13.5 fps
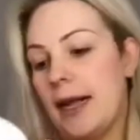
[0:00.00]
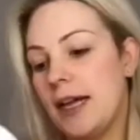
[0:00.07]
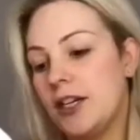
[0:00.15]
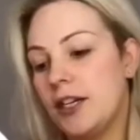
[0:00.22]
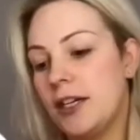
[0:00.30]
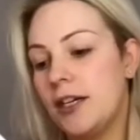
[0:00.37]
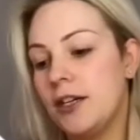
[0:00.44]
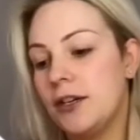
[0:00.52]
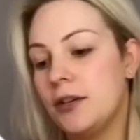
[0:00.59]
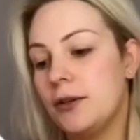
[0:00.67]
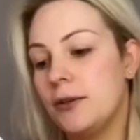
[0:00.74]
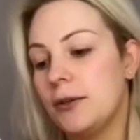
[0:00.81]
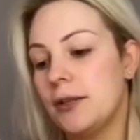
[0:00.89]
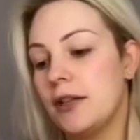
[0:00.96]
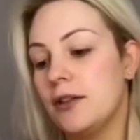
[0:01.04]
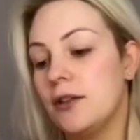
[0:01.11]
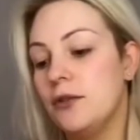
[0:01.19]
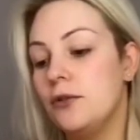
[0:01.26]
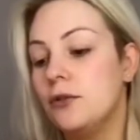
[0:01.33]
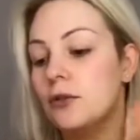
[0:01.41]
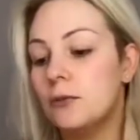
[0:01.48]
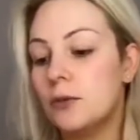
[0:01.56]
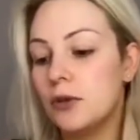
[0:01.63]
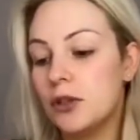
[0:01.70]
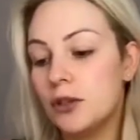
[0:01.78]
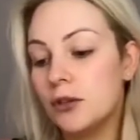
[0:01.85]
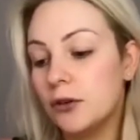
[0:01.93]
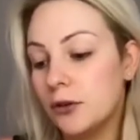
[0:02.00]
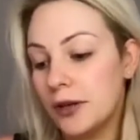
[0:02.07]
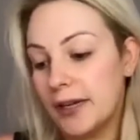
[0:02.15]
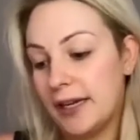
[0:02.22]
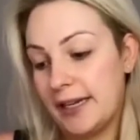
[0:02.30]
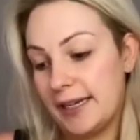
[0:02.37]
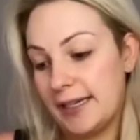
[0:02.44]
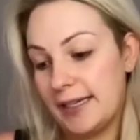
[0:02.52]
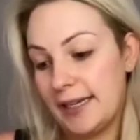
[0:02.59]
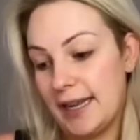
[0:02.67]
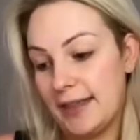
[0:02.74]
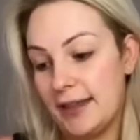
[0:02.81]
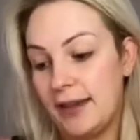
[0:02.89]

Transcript: I actually use the normal to oily skin,